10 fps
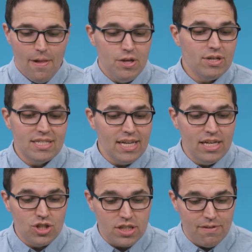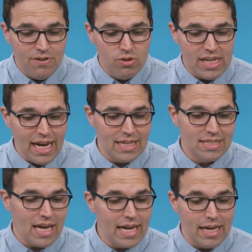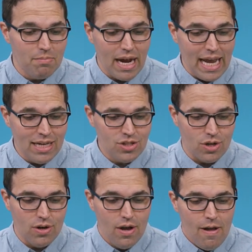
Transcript: You can see in just a few seconds, I get my answer.